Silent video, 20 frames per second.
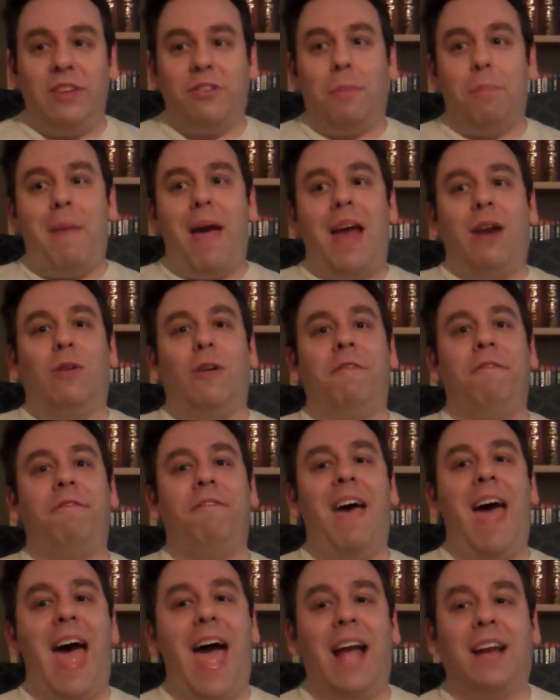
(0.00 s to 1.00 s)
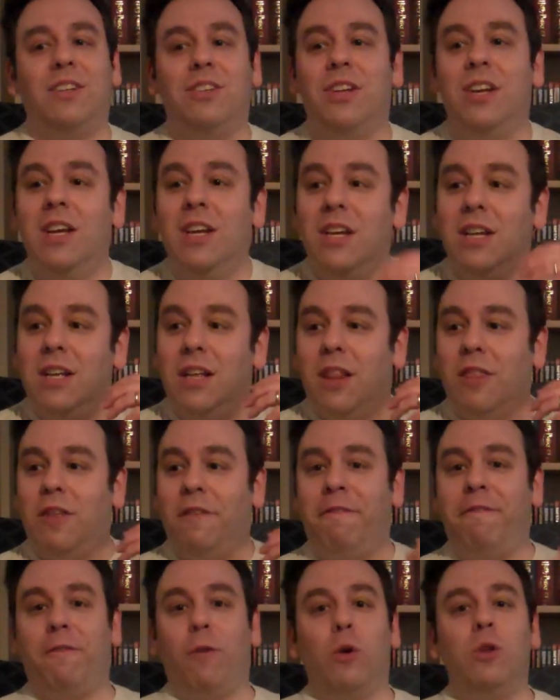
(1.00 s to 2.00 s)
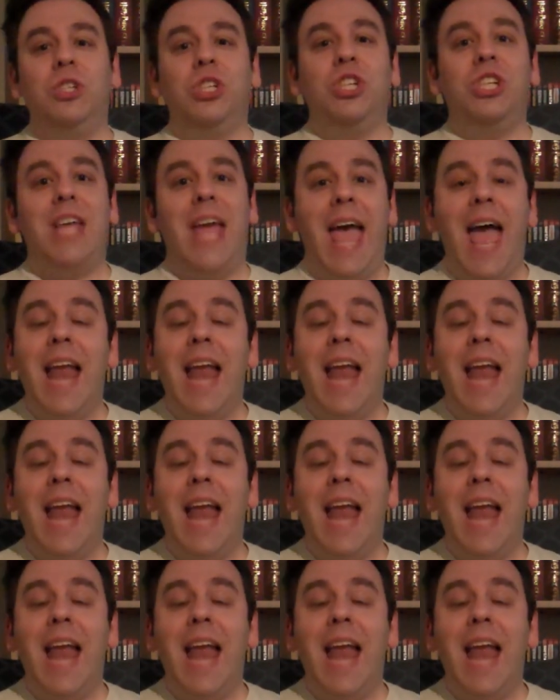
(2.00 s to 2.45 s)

As a matter of fact, the first